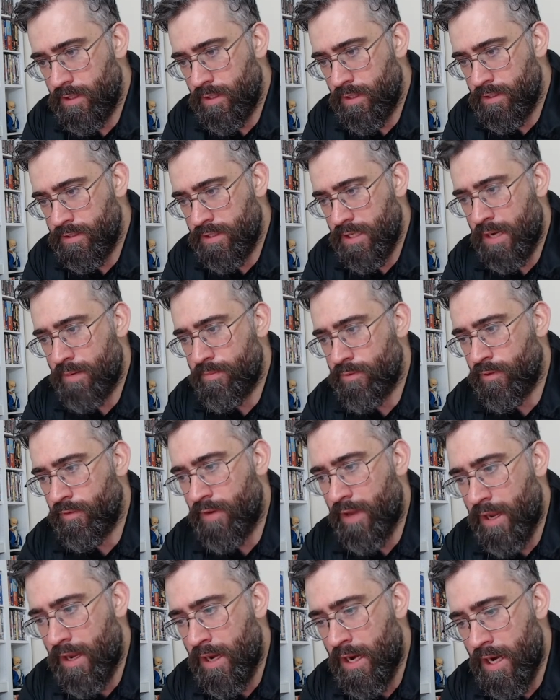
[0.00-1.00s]
it's capped on
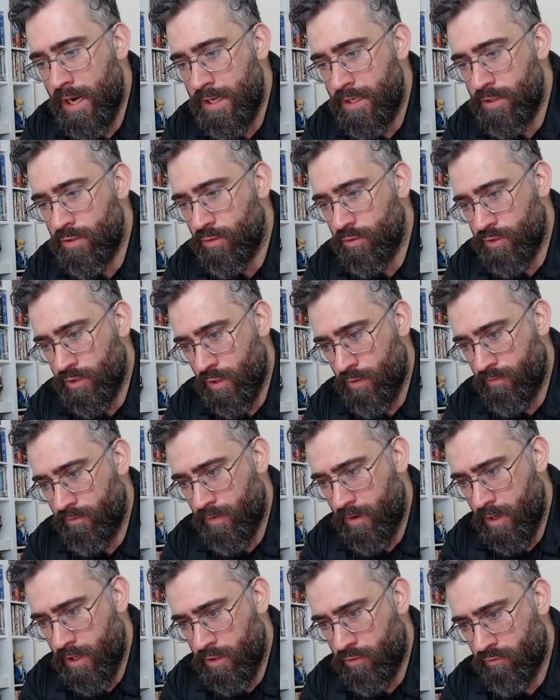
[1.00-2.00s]
that, and it's also
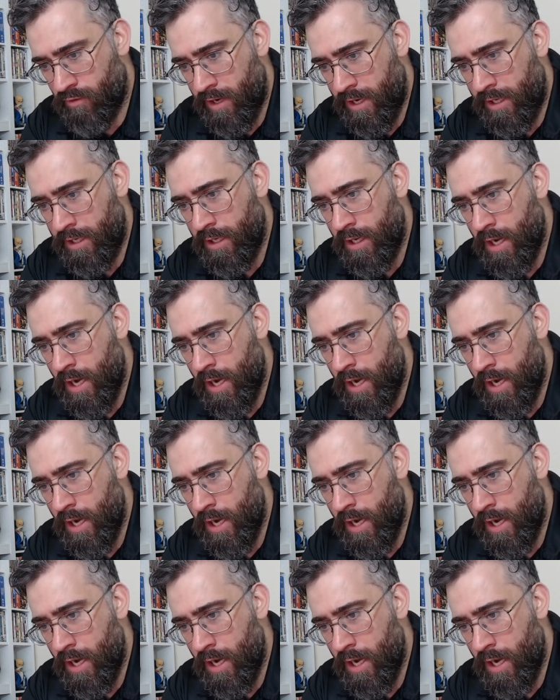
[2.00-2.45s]
very great